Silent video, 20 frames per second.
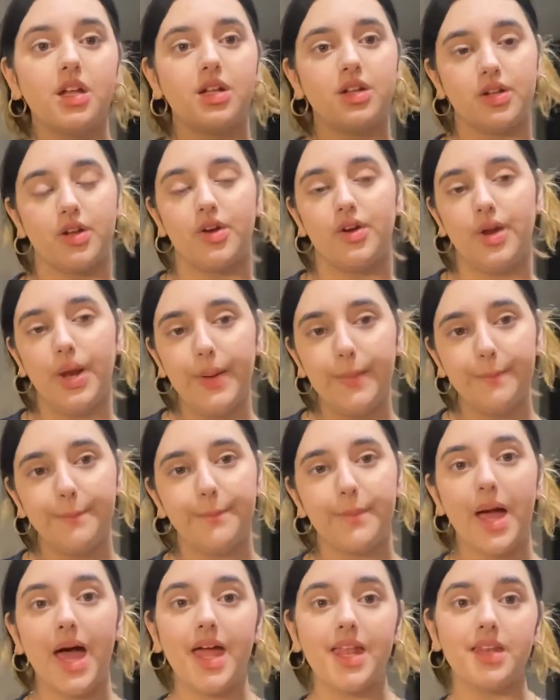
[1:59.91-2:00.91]
No.
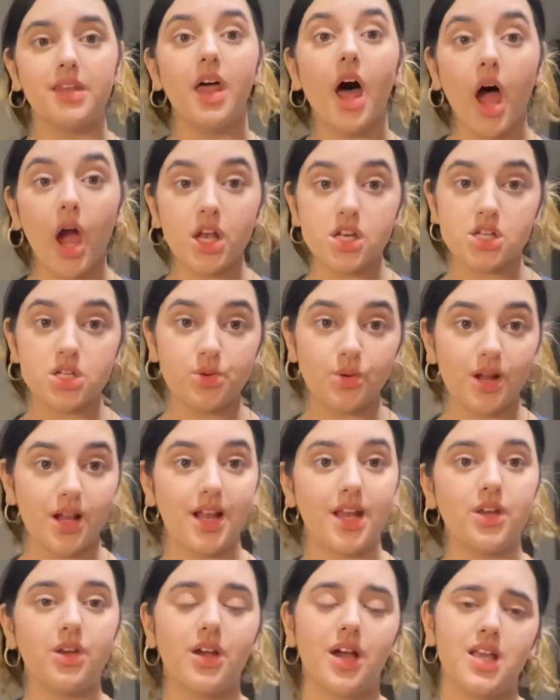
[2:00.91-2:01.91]
And I just want
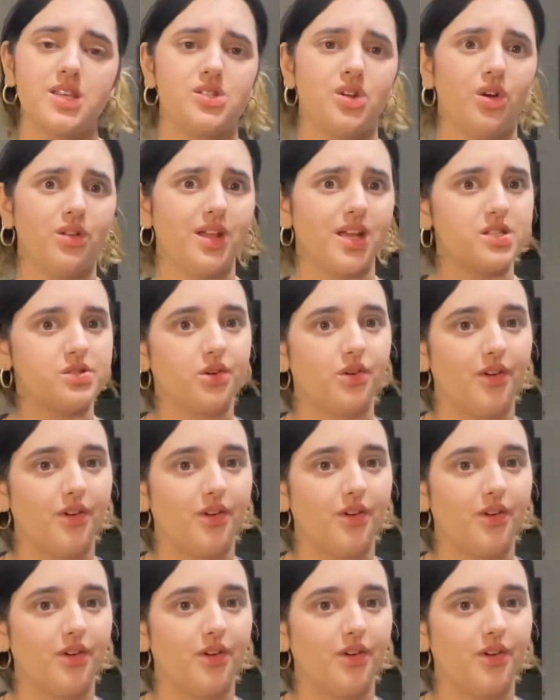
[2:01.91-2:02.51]
to let you guys know that's all